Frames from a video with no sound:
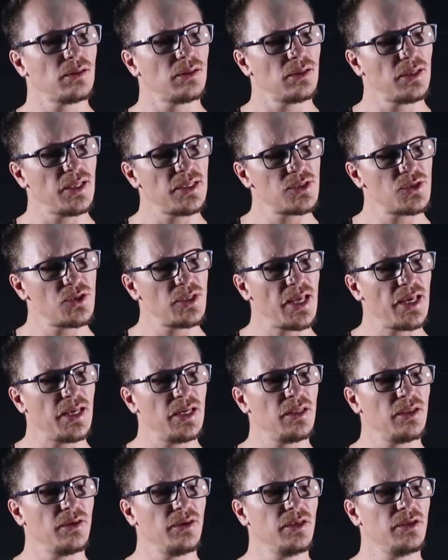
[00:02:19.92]
let's do that
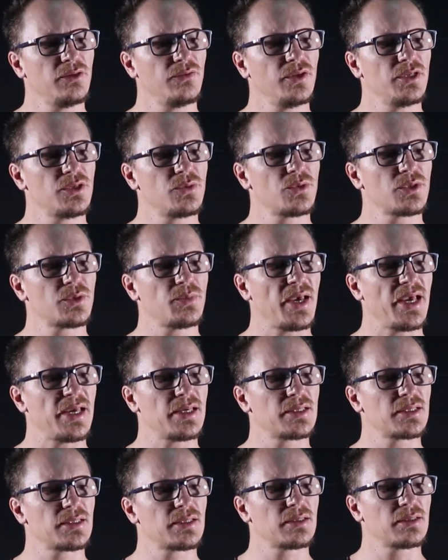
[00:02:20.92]
in the individual
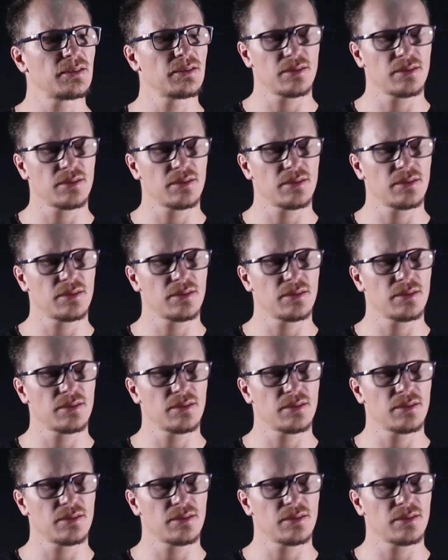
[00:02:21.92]
space.